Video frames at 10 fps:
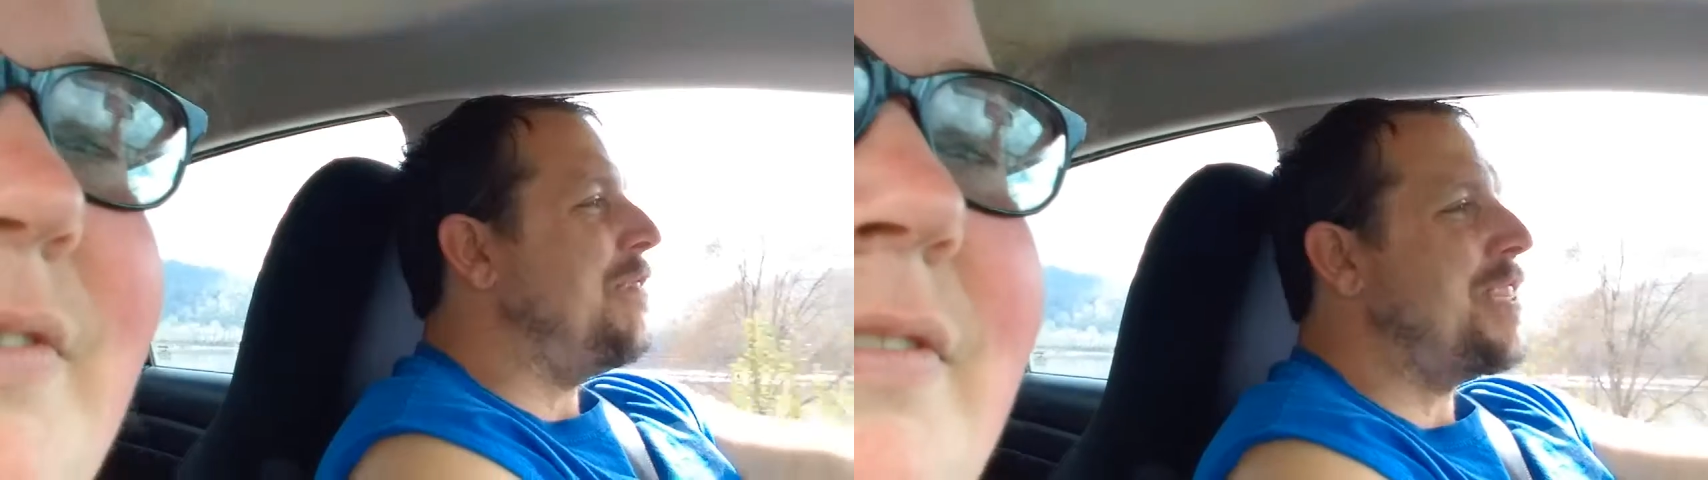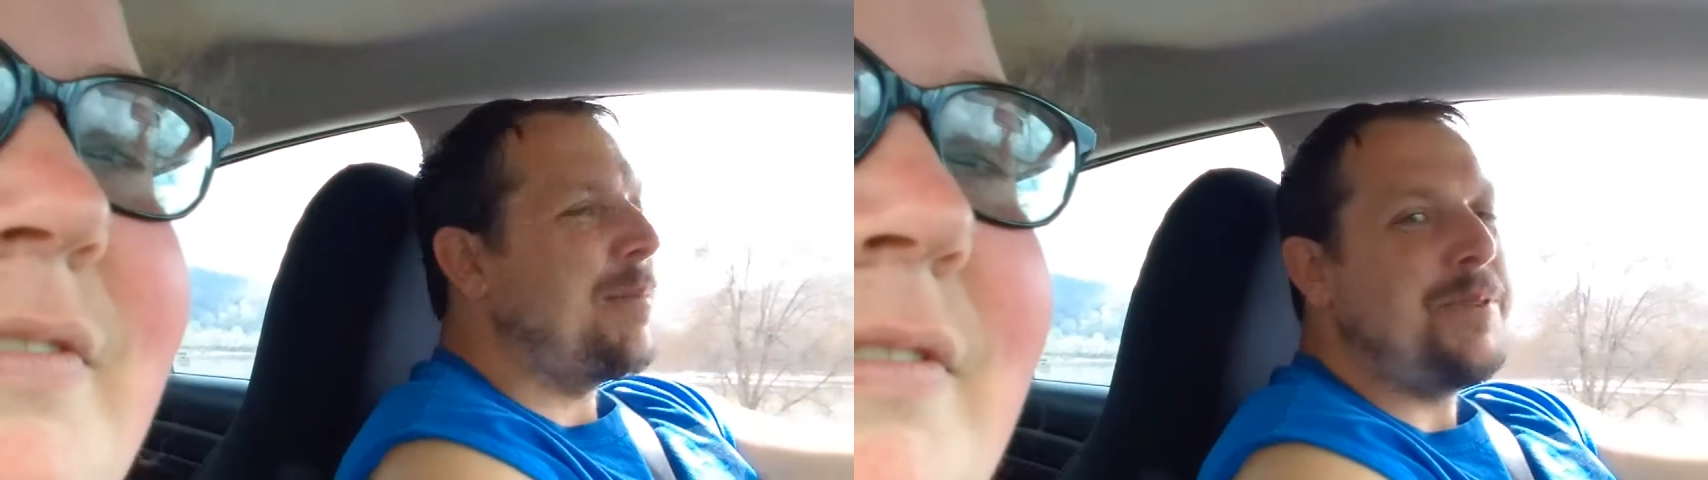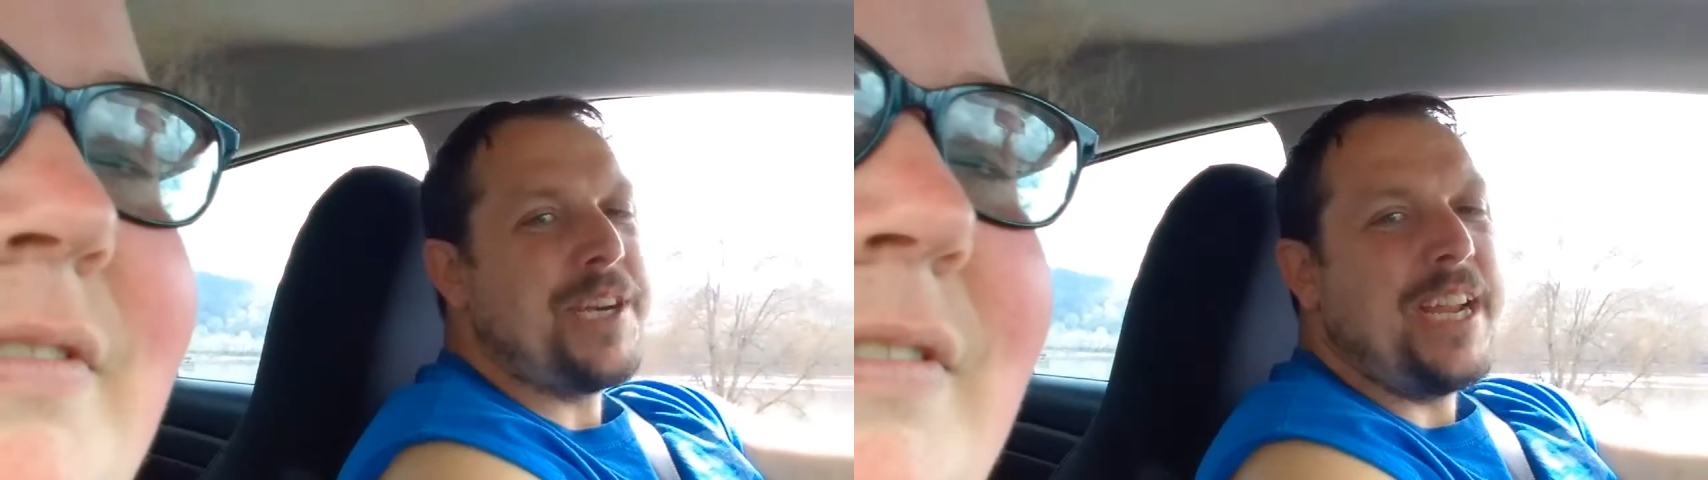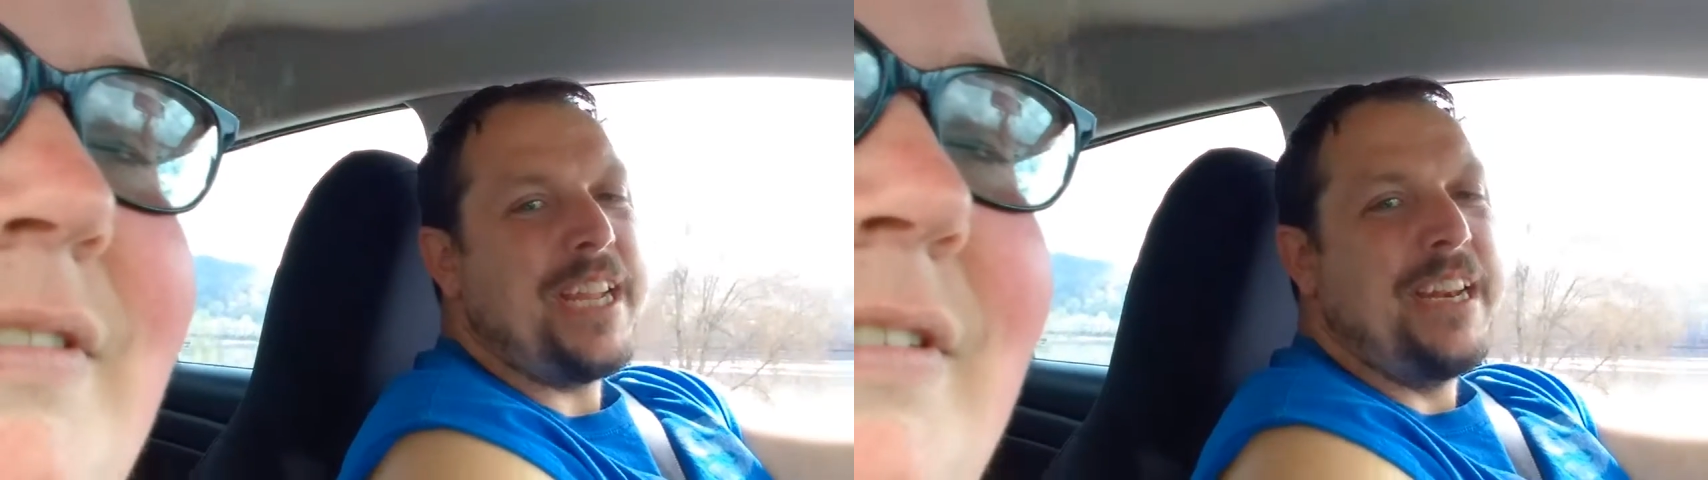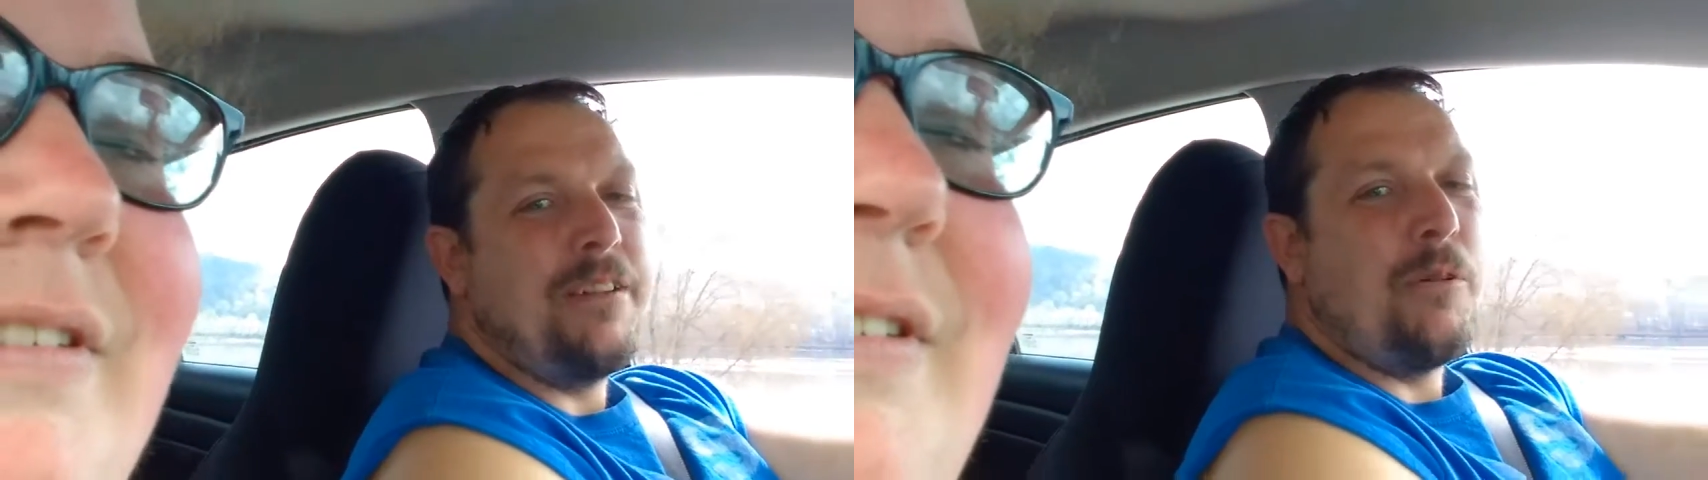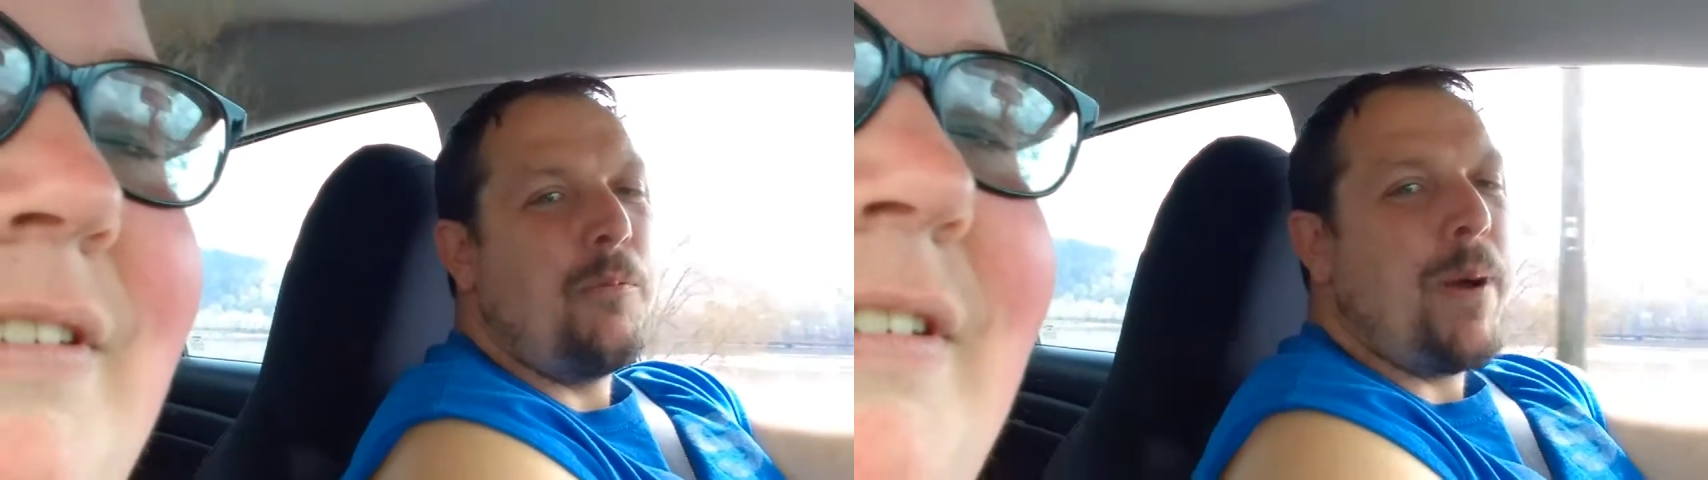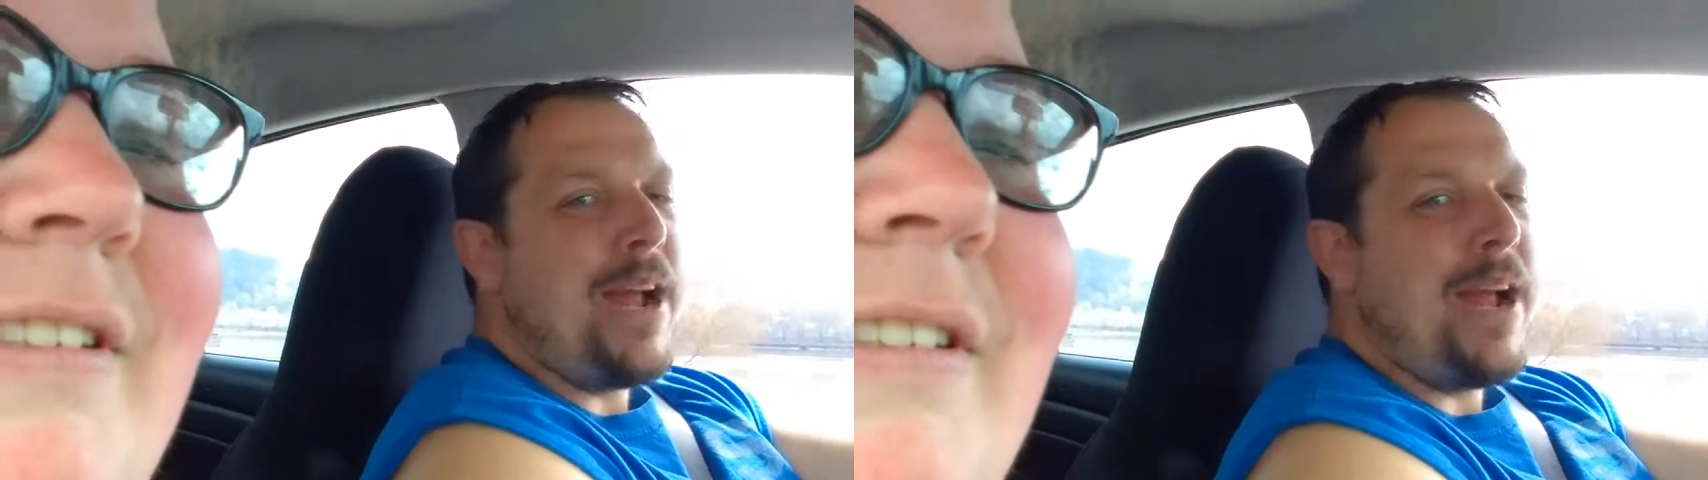stop shaking and won't